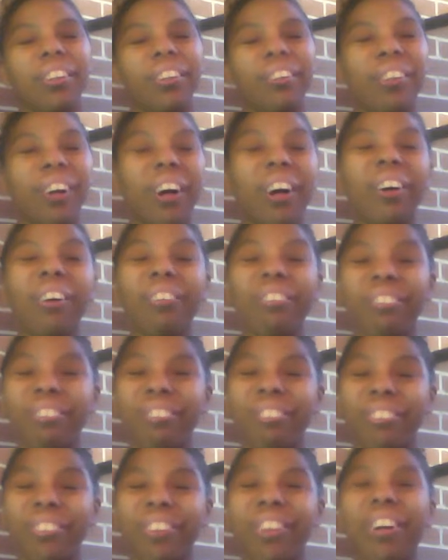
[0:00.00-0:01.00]

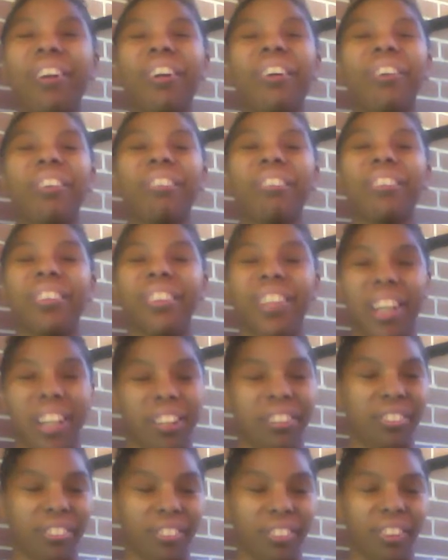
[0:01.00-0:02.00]
don't go
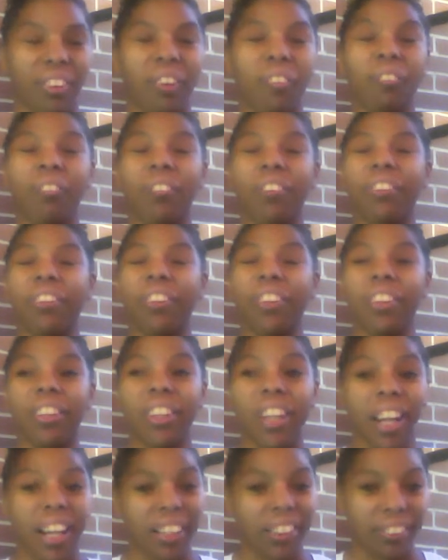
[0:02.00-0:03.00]
natural if
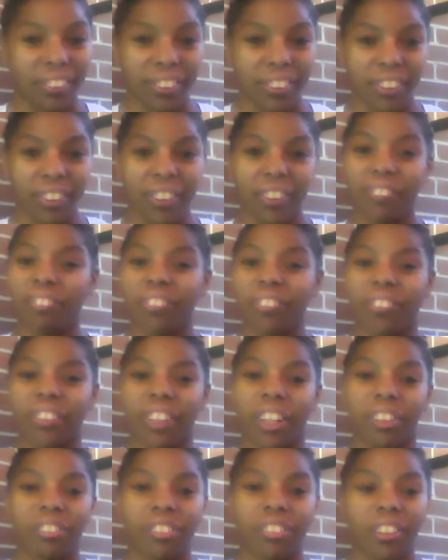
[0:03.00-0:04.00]
you're not going to keep your
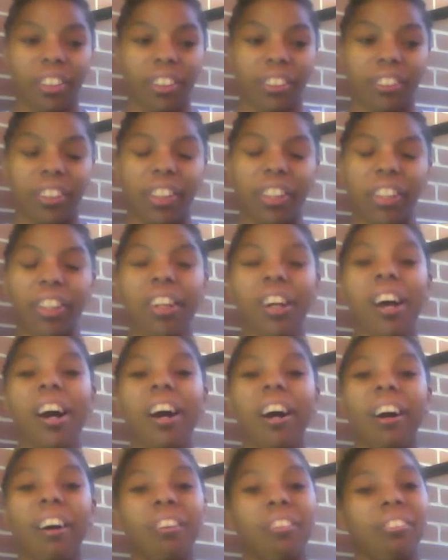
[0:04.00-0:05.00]
natural hair deep.
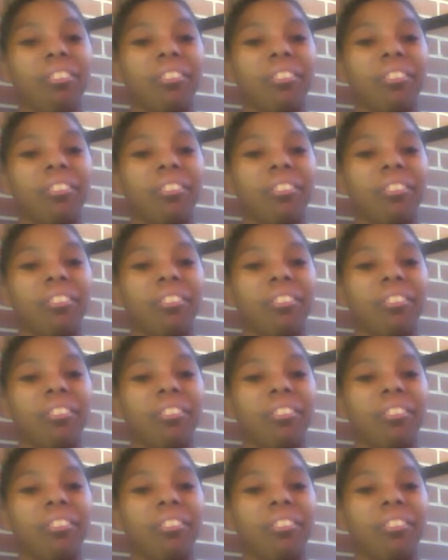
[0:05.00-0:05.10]
I'm